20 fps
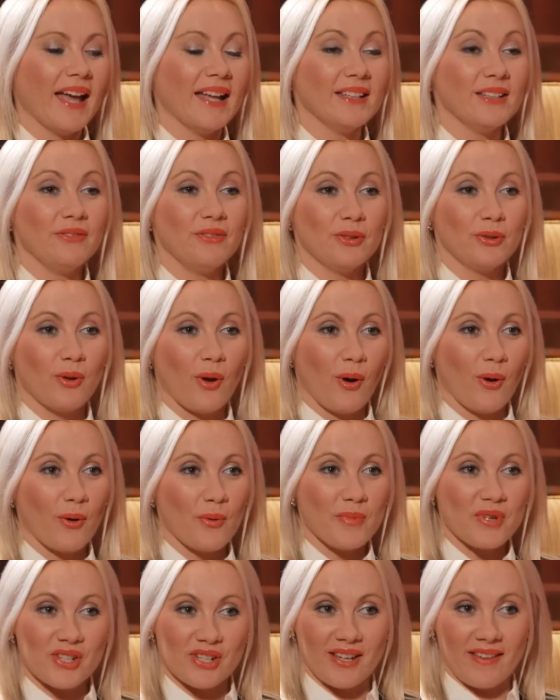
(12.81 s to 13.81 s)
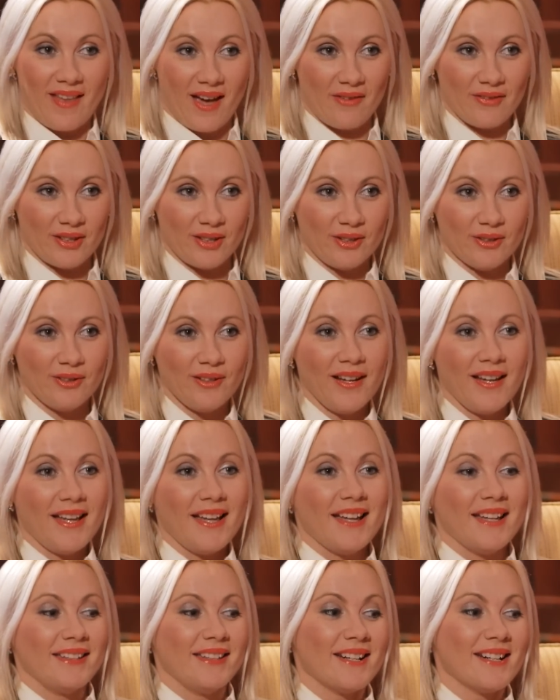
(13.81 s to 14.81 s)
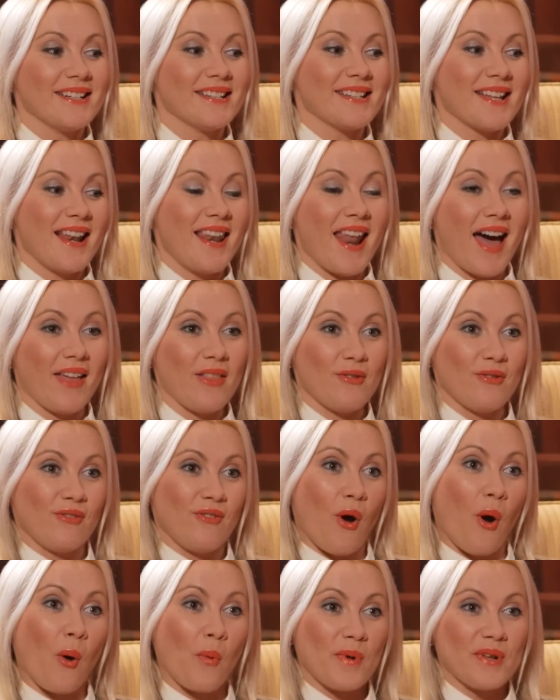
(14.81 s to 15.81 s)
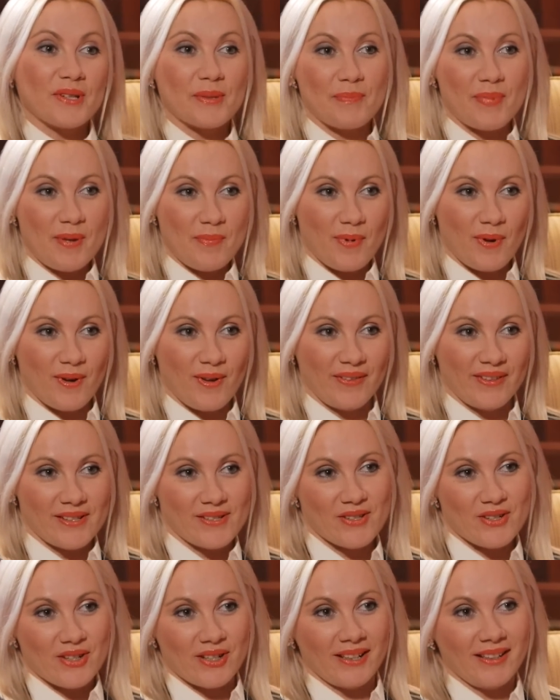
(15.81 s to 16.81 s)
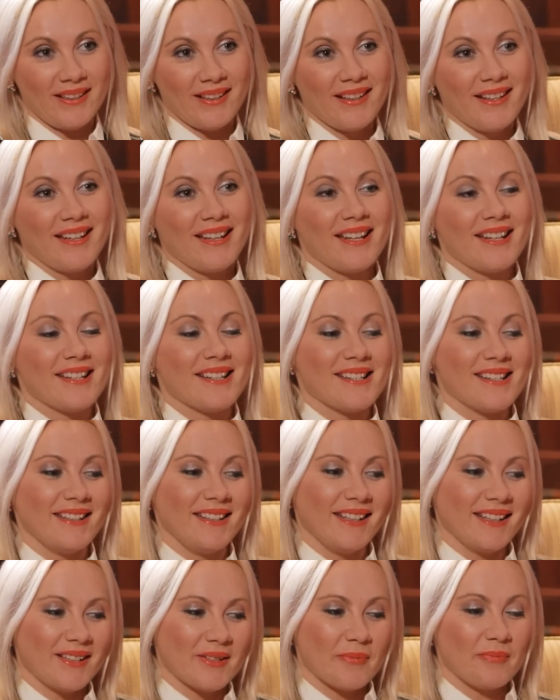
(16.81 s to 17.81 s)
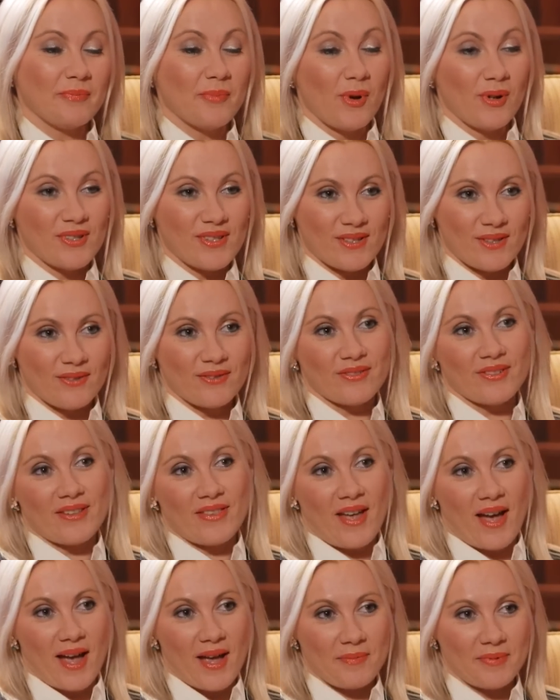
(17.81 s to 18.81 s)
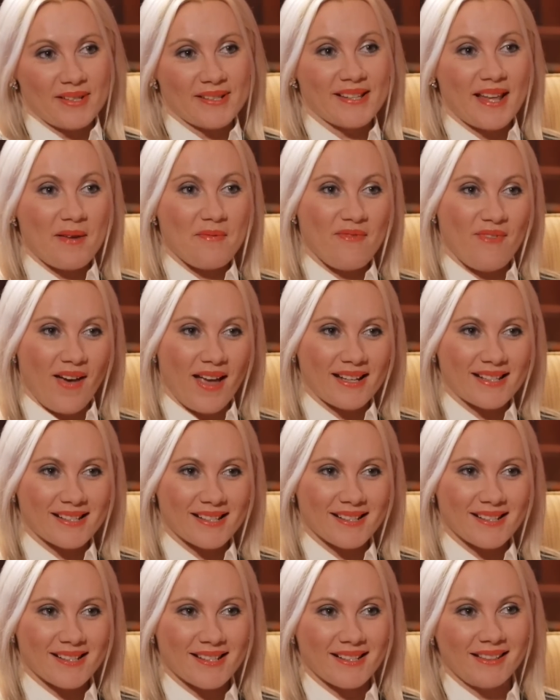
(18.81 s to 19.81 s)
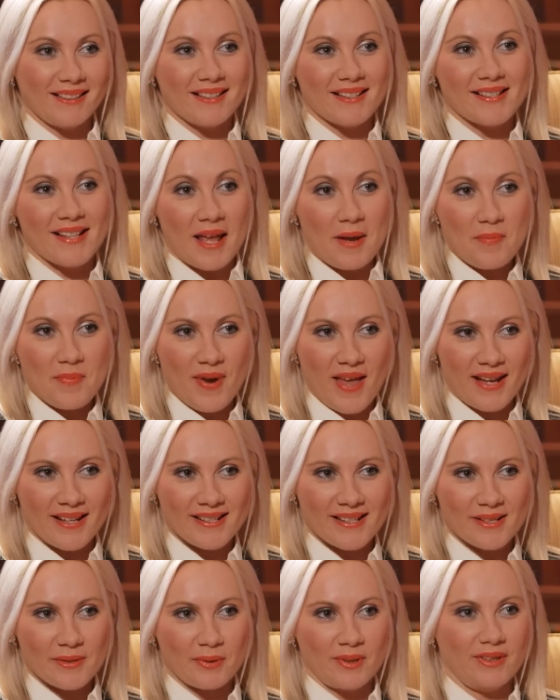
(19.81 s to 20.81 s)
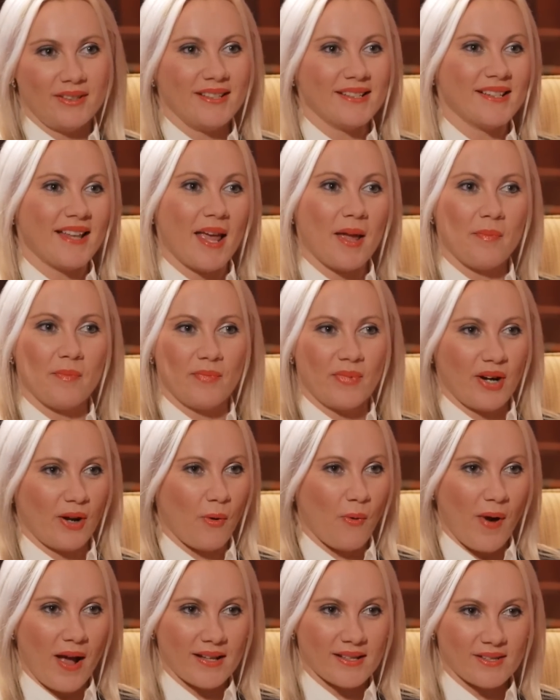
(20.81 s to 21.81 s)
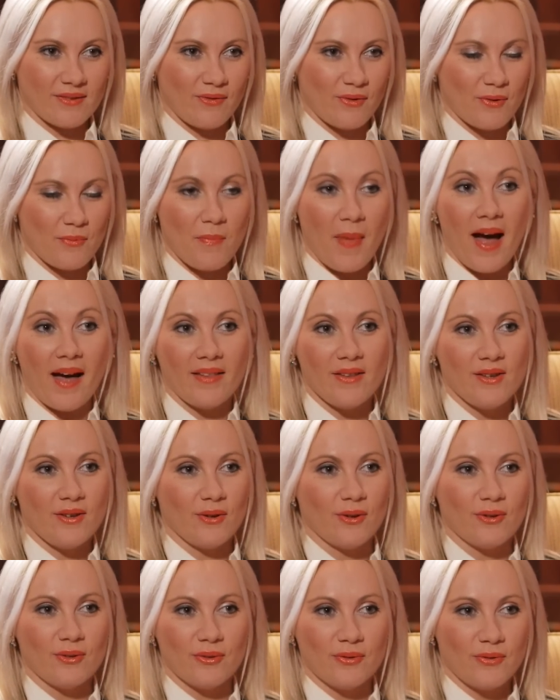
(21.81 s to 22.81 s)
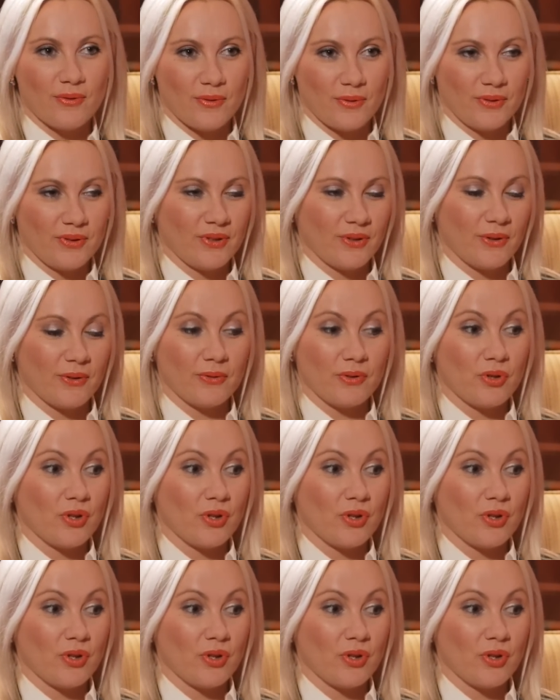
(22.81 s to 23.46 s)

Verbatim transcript: And if you know Michigan Avenue, there is a lot of homeless people on the street, sitting most of the time the same faces in the same places with the same request for money or food or